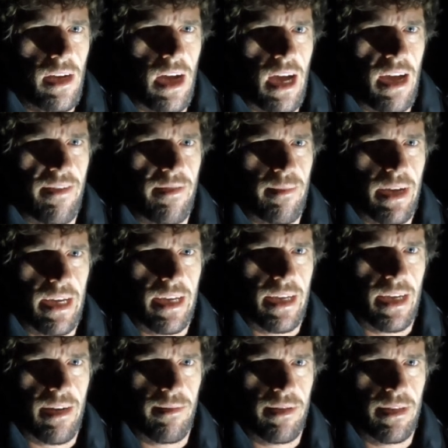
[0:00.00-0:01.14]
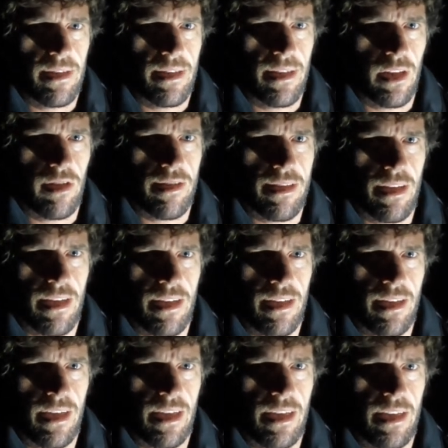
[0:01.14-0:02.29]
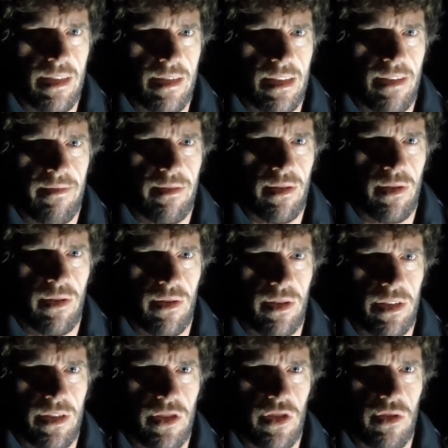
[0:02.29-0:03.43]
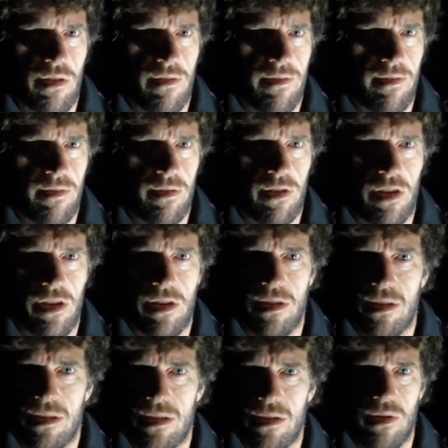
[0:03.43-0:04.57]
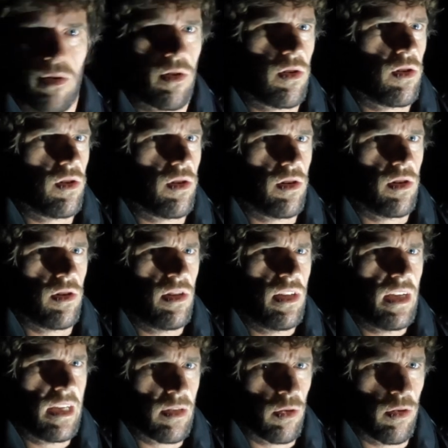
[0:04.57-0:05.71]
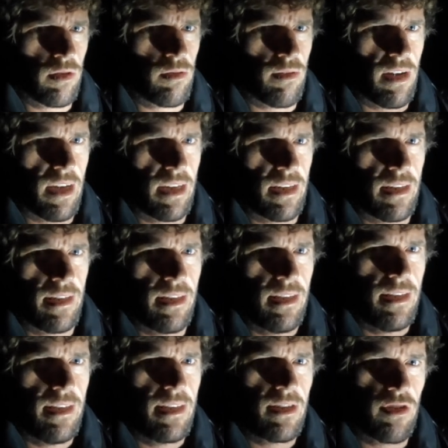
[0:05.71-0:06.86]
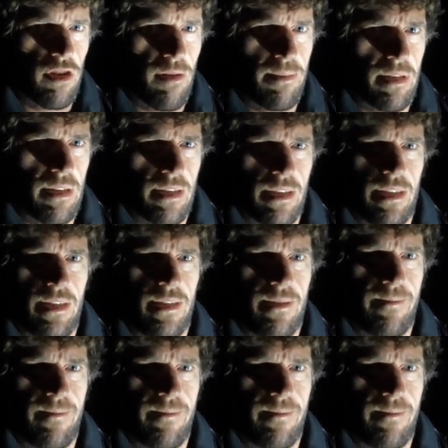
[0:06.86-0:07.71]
I have a mate coming, Lozza. He's never caught a jew off the rocks, or he's hooked one, dropped it.